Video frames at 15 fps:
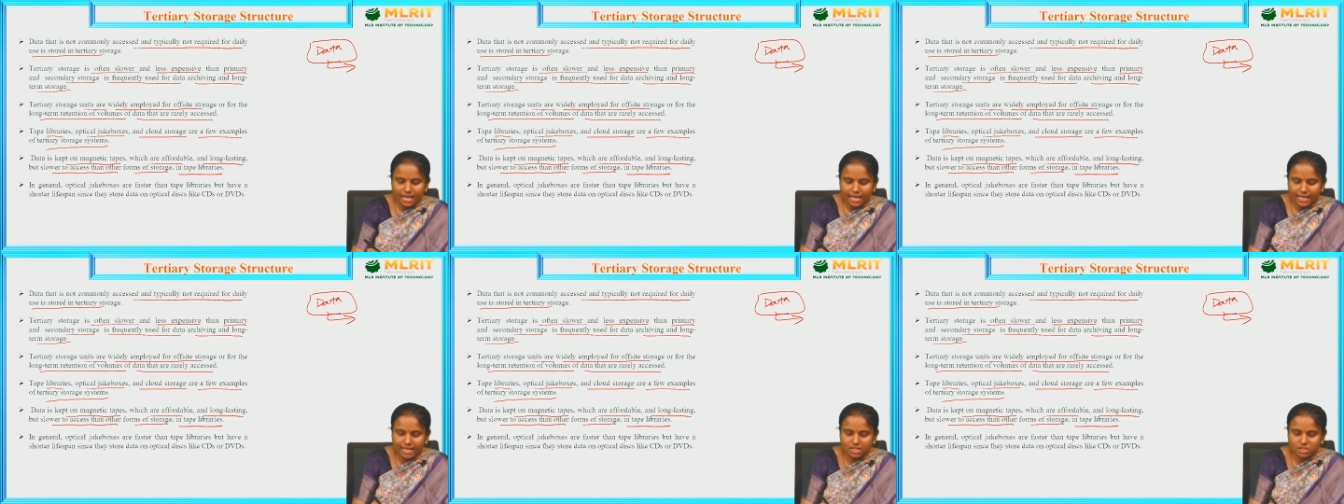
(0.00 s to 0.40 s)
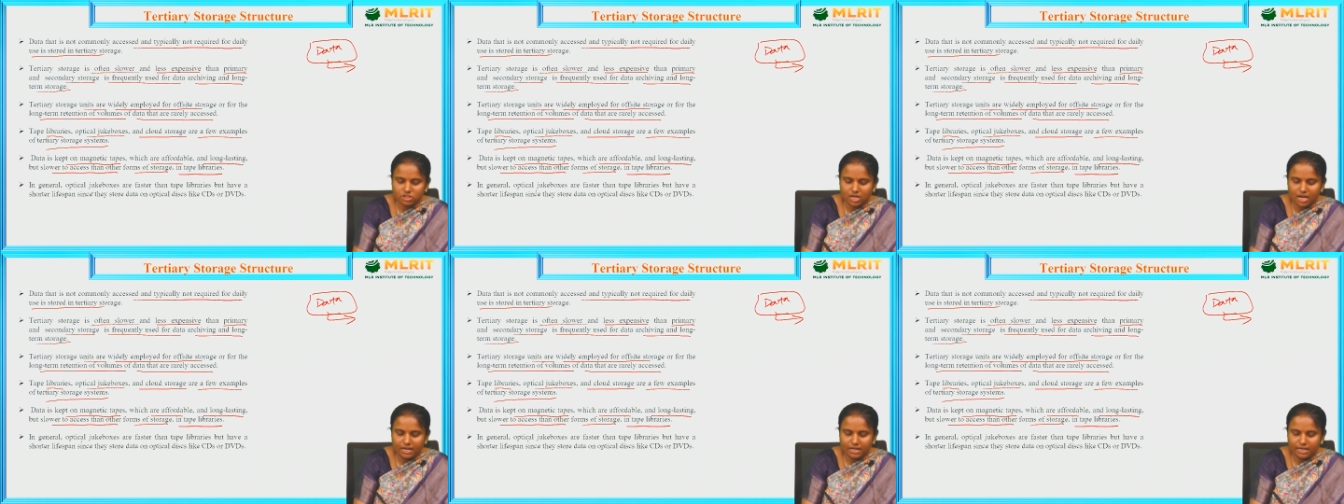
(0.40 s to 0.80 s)
In
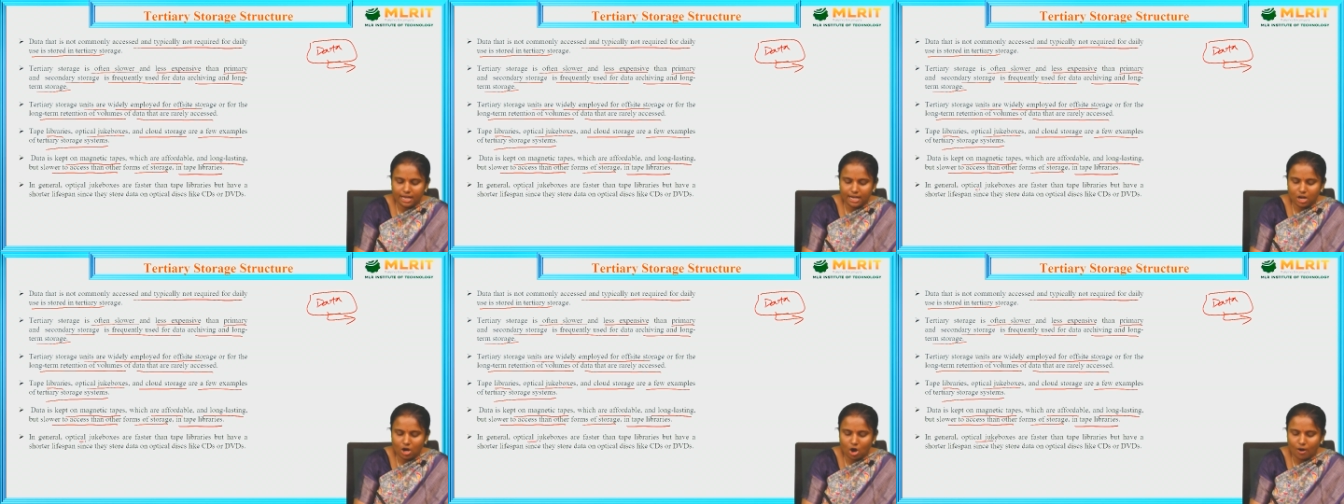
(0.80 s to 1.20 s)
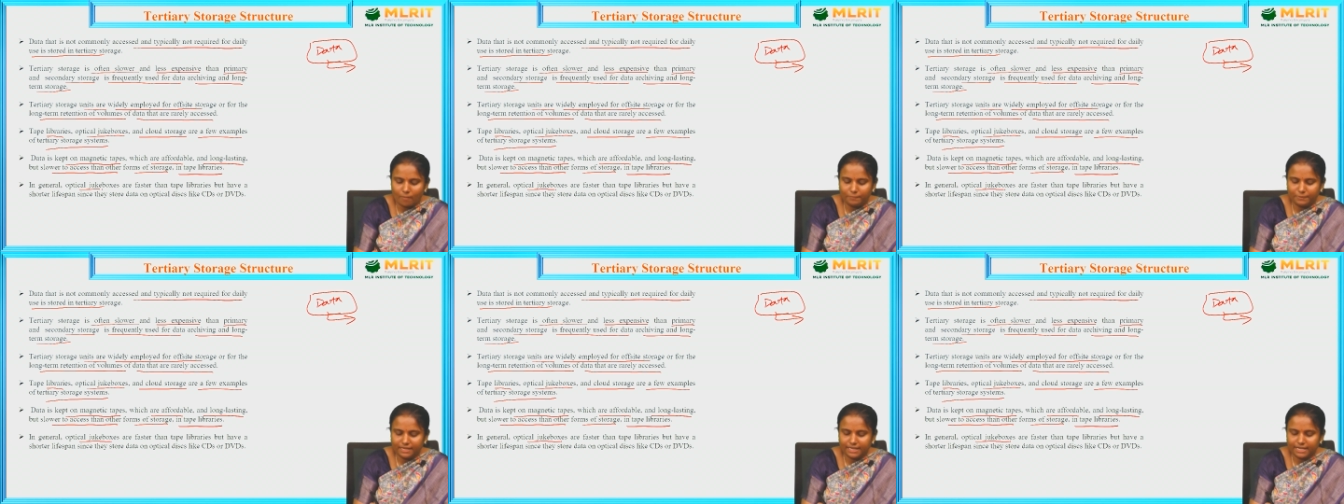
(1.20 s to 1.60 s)
general,
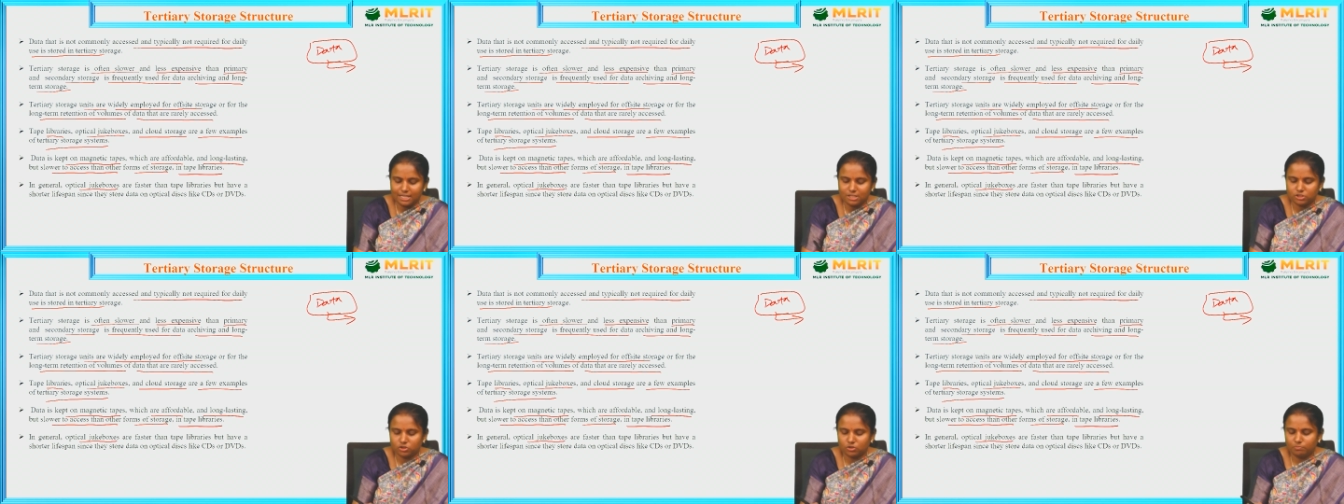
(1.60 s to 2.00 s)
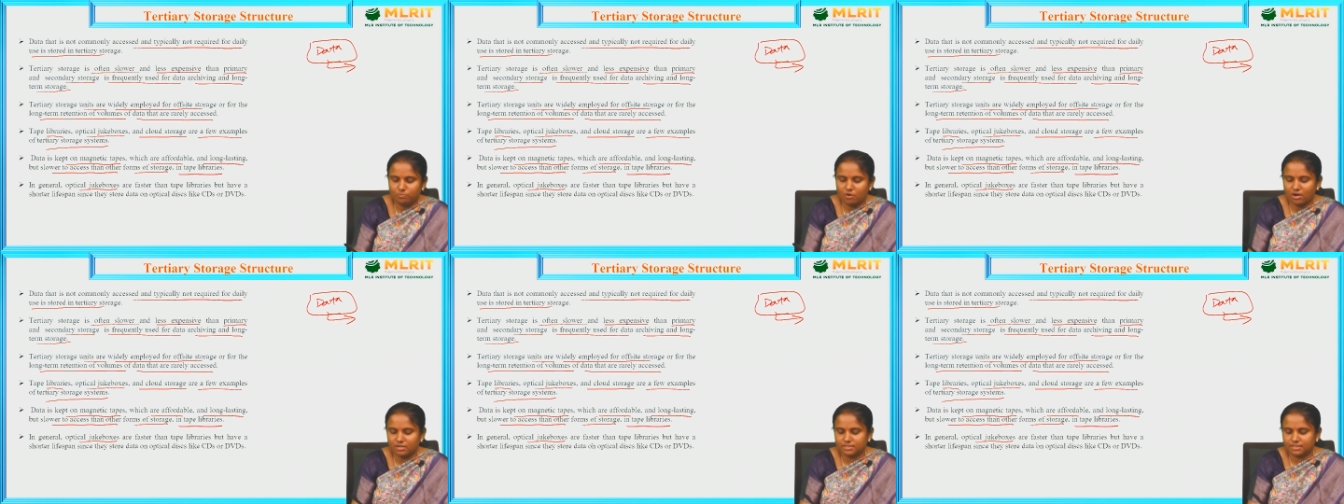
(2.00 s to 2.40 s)
optical
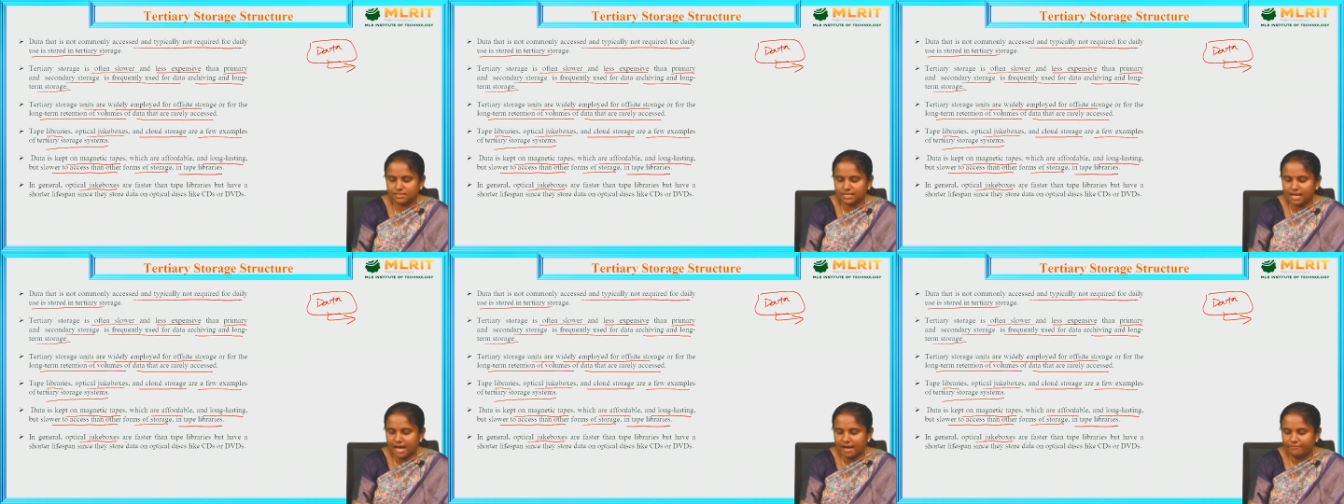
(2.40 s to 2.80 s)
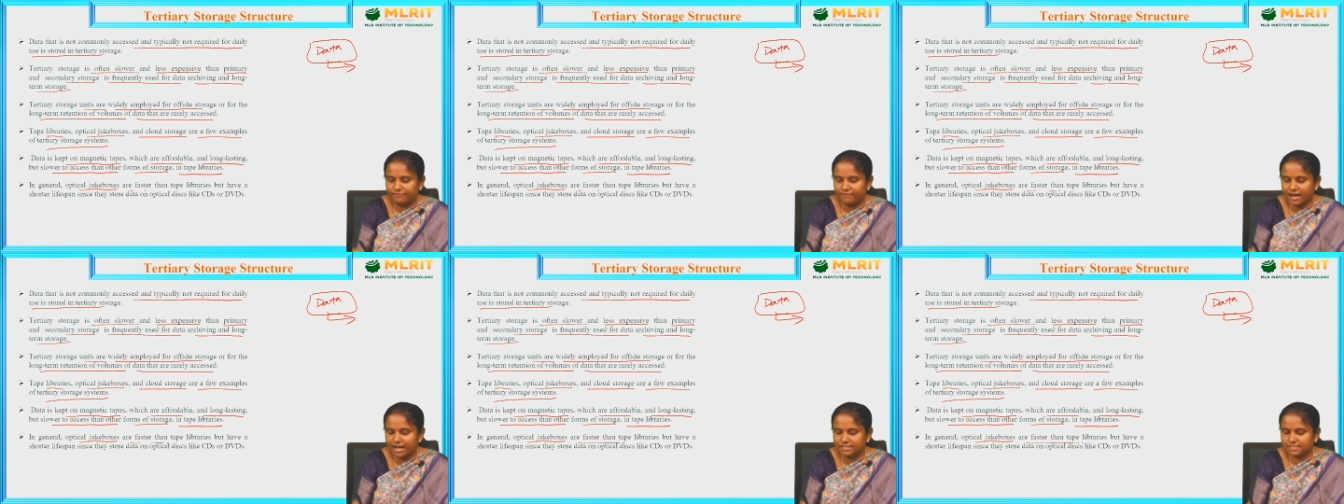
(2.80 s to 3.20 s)
jukeboxes are
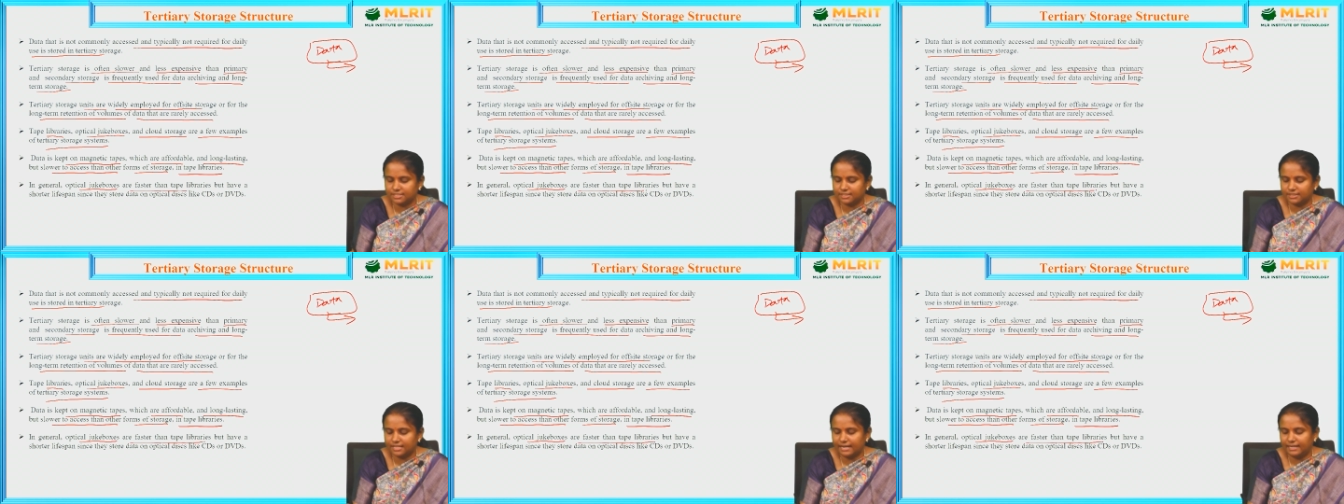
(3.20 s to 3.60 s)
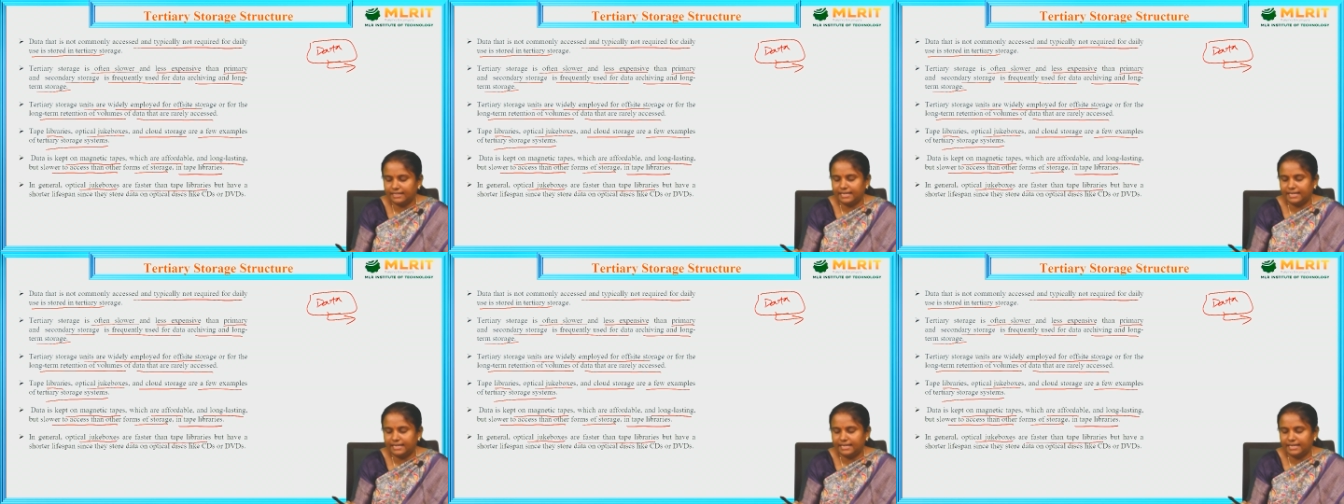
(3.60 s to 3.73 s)
faster than